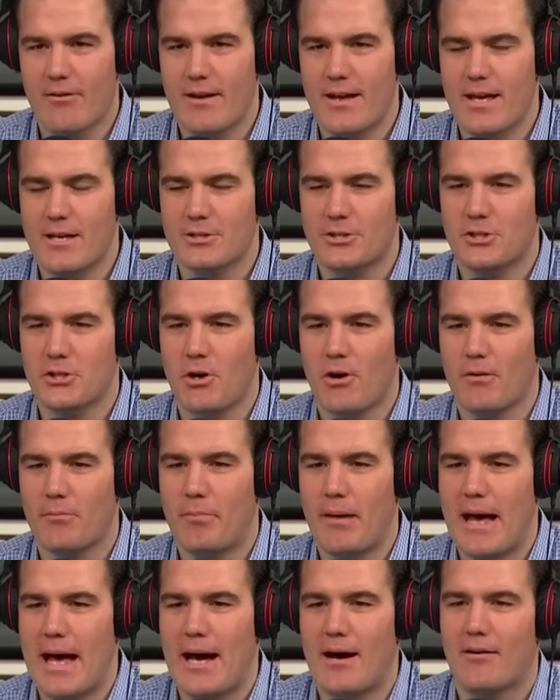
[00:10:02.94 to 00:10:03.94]
he is, Shaun
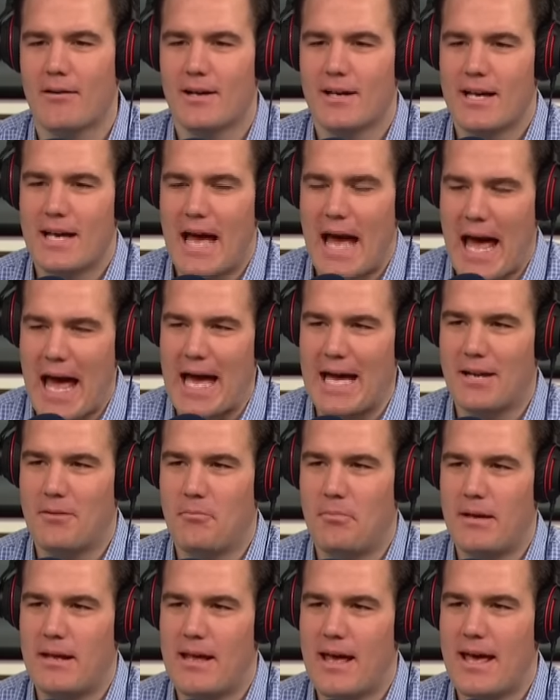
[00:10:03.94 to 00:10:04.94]
Powell,
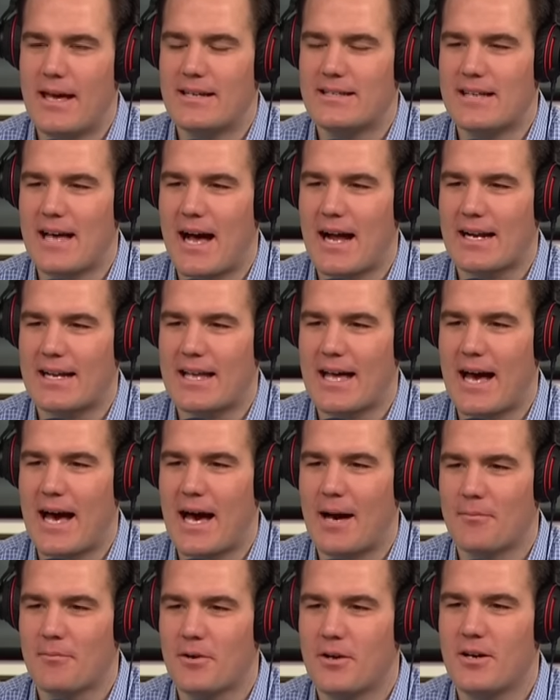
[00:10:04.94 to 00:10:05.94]

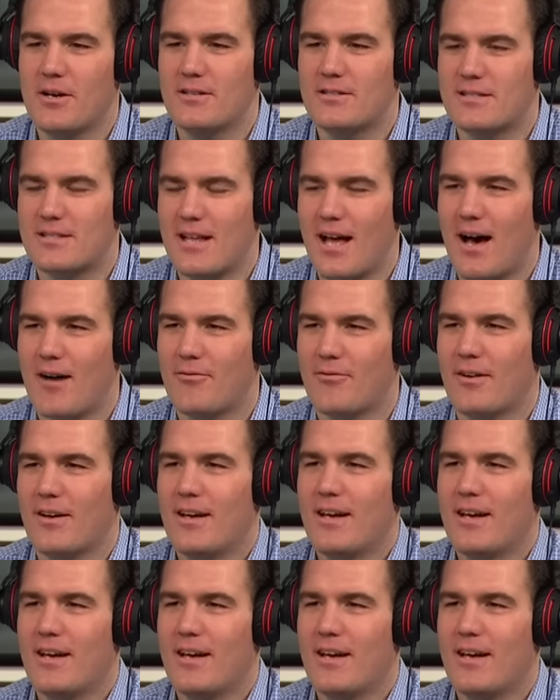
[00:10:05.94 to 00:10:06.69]
NBA.com. Good stuff.